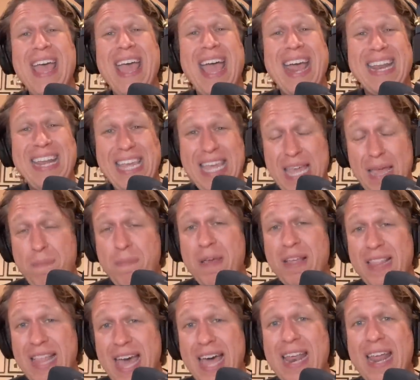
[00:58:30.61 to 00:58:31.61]
and
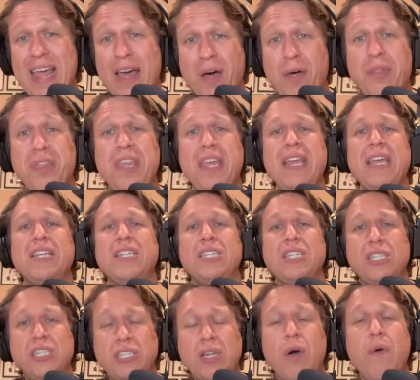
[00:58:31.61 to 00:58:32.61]
keeping that healthy is
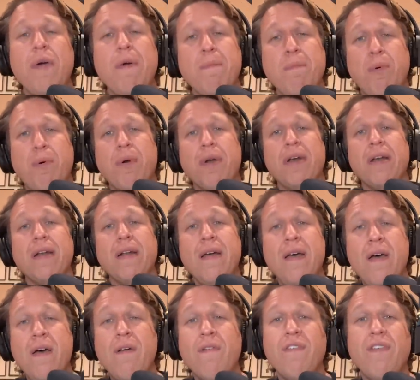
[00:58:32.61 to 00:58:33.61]
so important
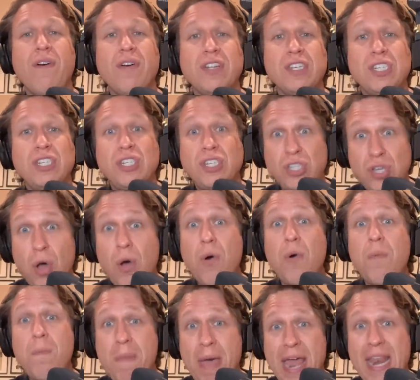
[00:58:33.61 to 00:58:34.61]
for so
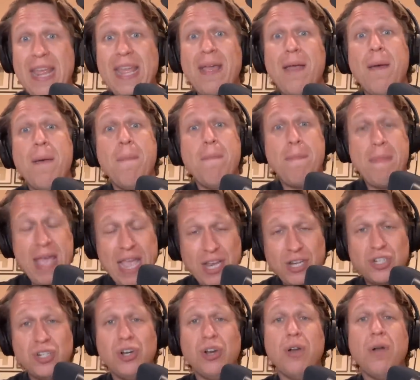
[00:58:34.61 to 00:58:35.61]
many
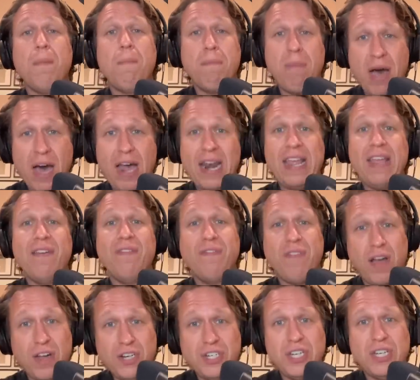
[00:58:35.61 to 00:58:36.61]
major body
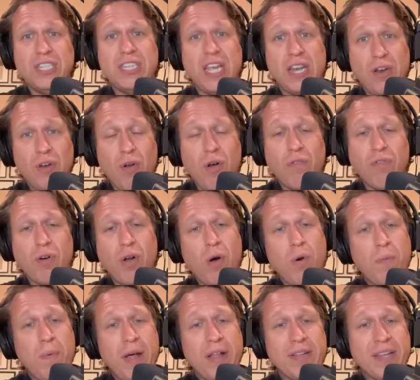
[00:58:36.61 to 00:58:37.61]
functions and your overall
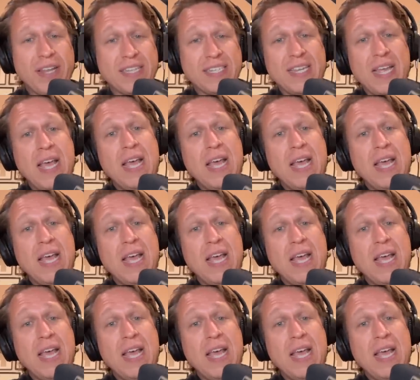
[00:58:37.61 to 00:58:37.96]
wellness.